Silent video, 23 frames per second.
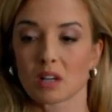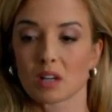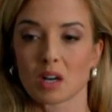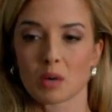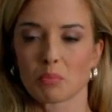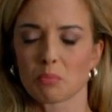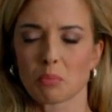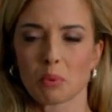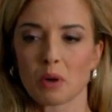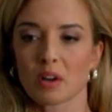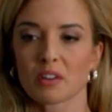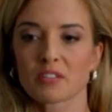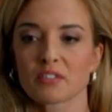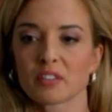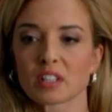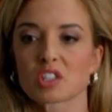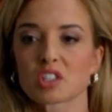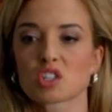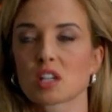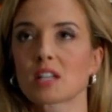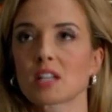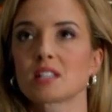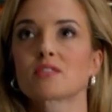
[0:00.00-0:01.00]
a
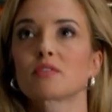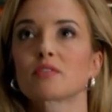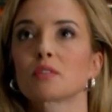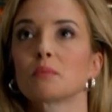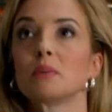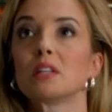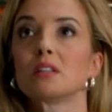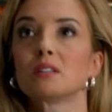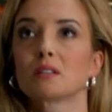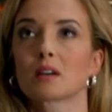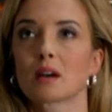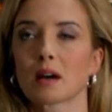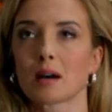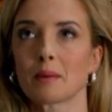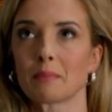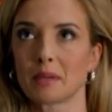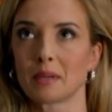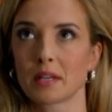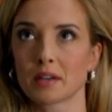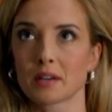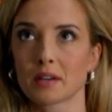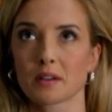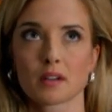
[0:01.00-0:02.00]
perfect chance for me to come
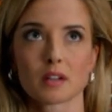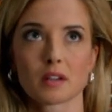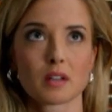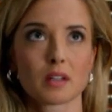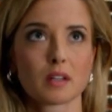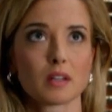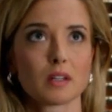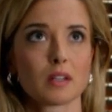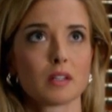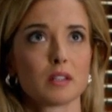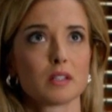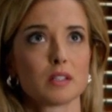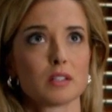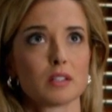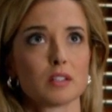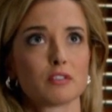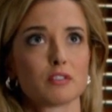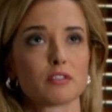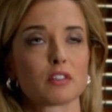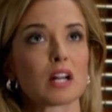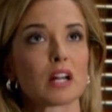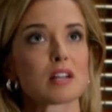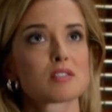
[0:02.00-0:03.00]
here,
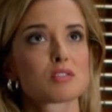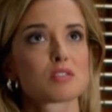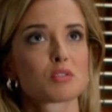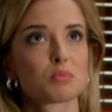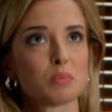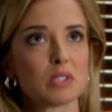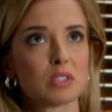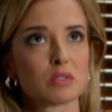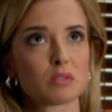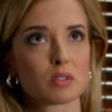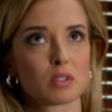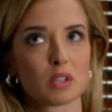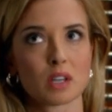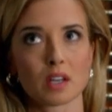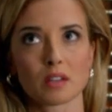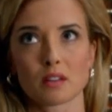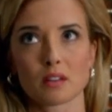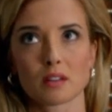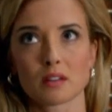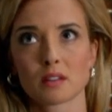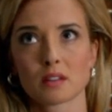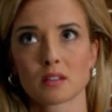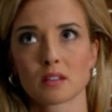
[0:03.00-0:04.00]
for us to be together.